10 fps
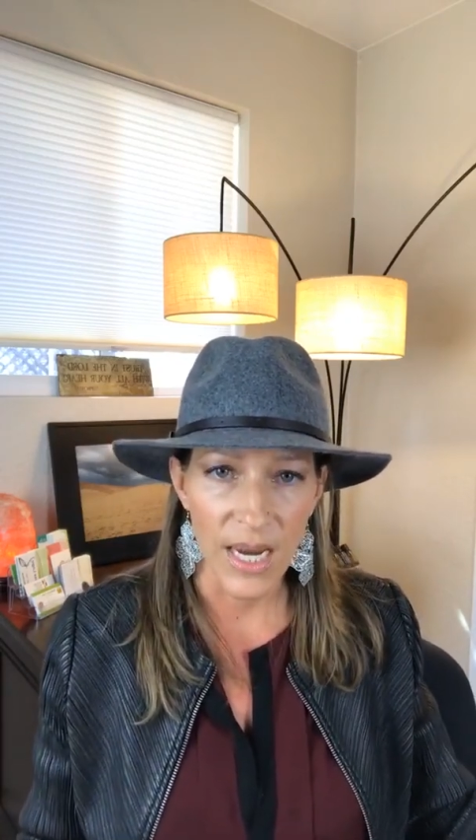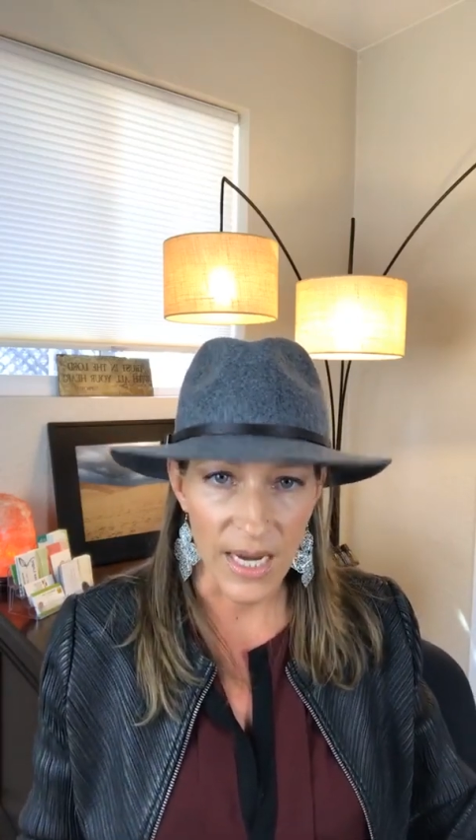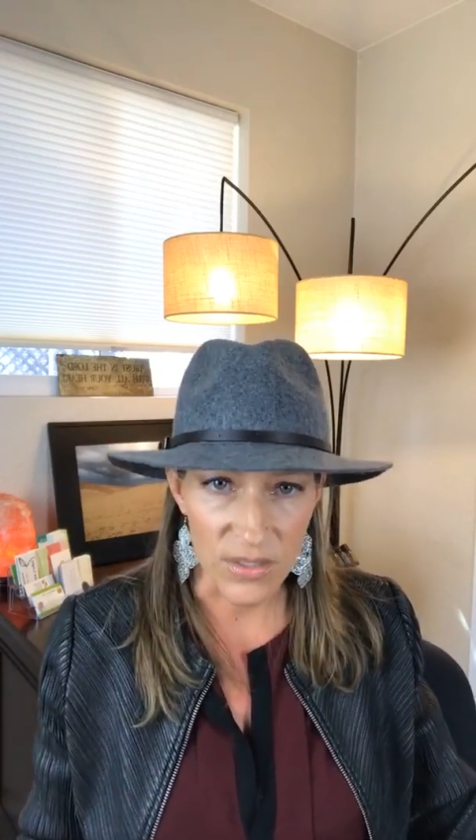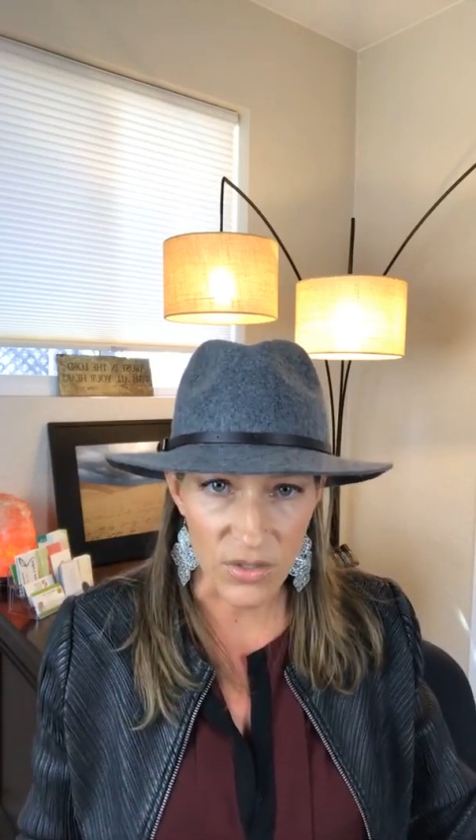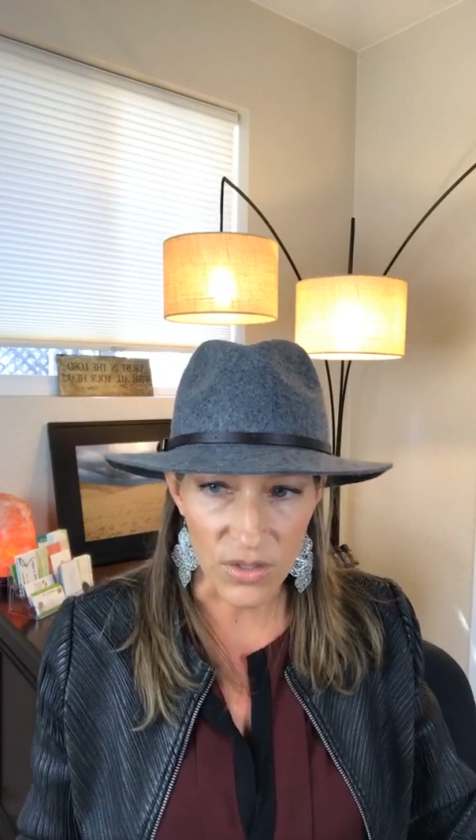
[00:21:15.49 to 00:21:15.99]

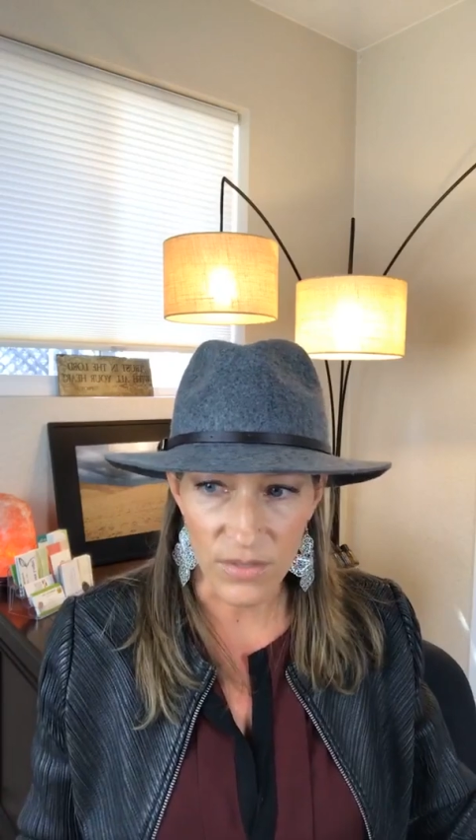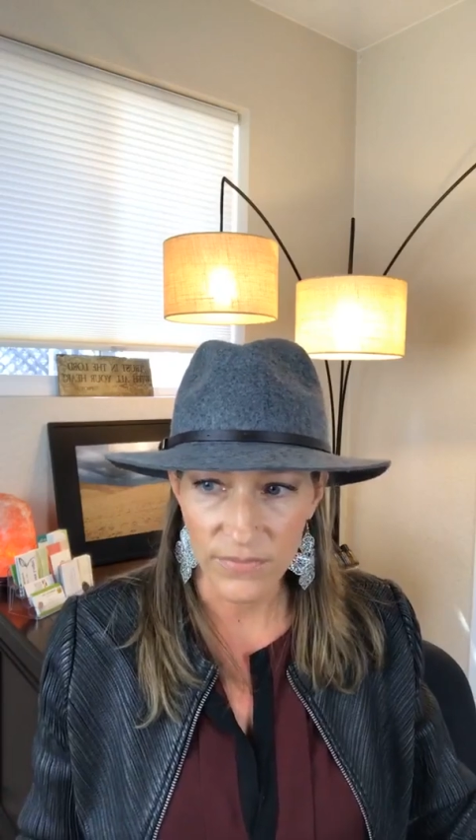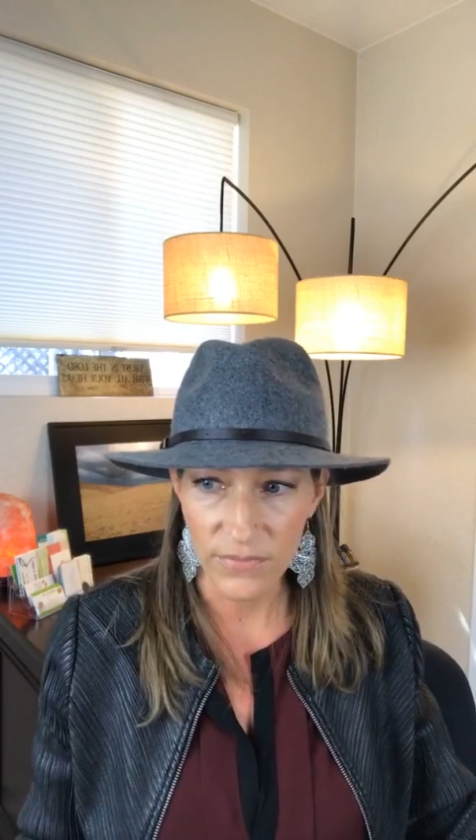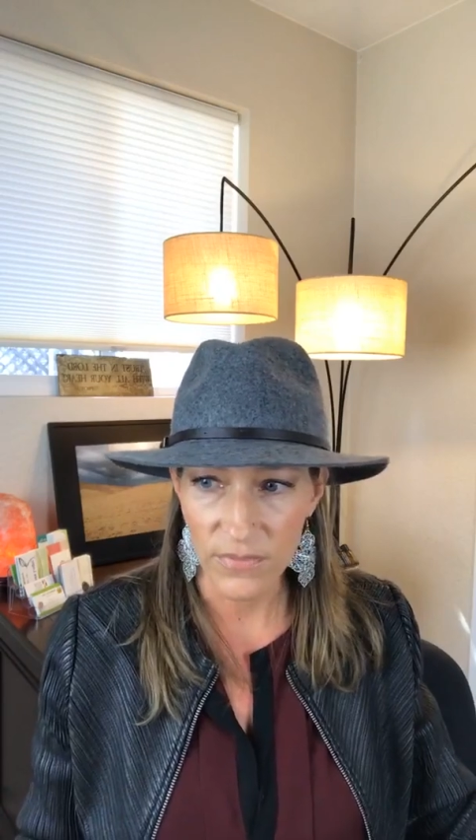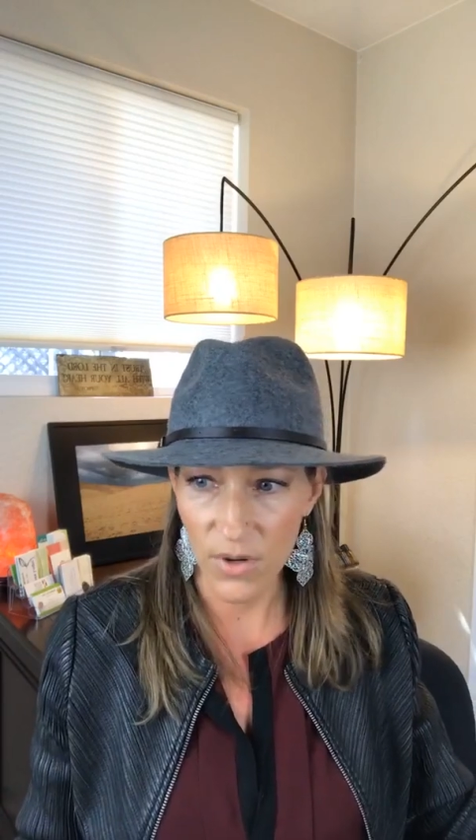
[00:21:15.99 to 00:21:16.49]
answer.
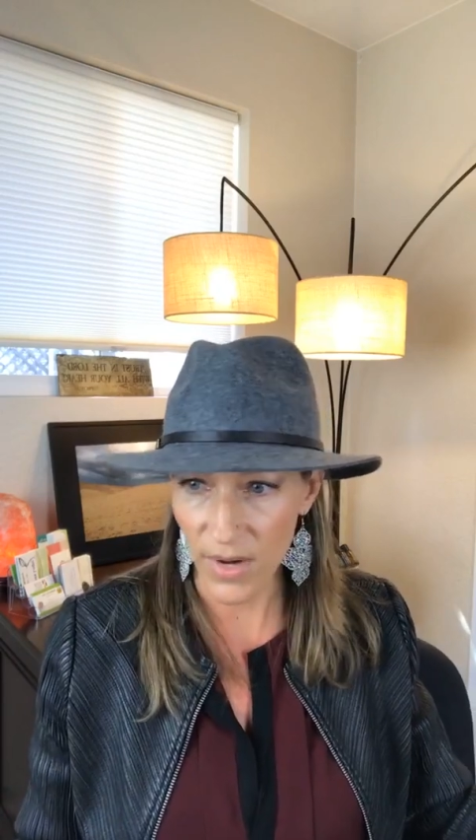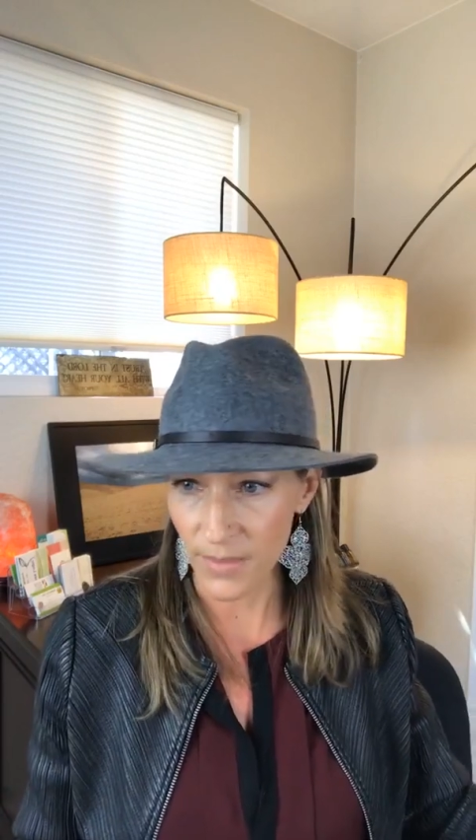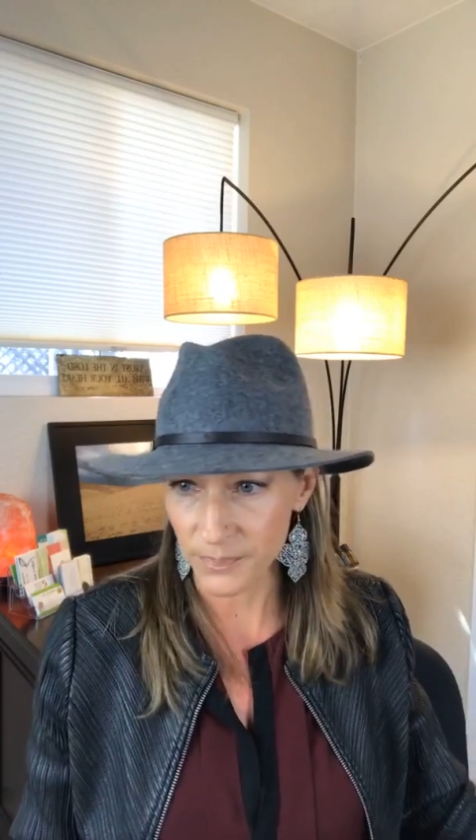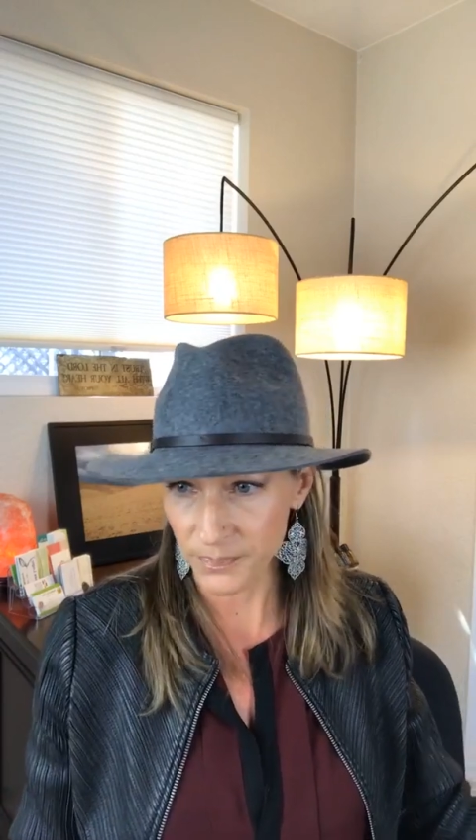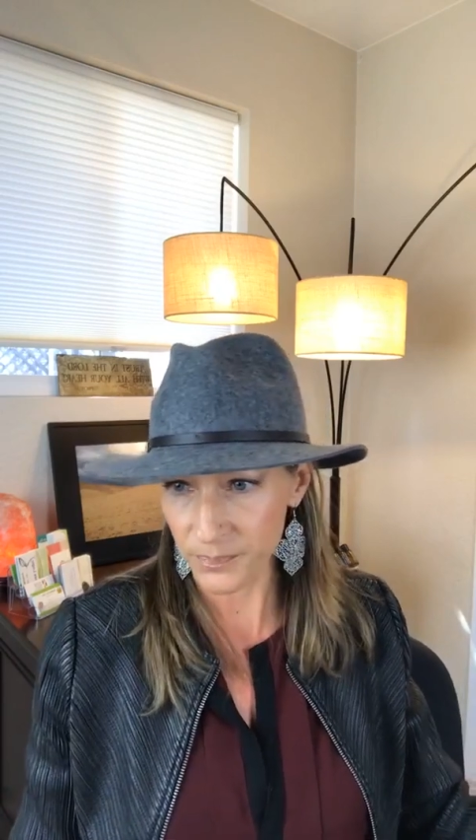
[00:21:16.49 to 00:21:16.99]
Okay.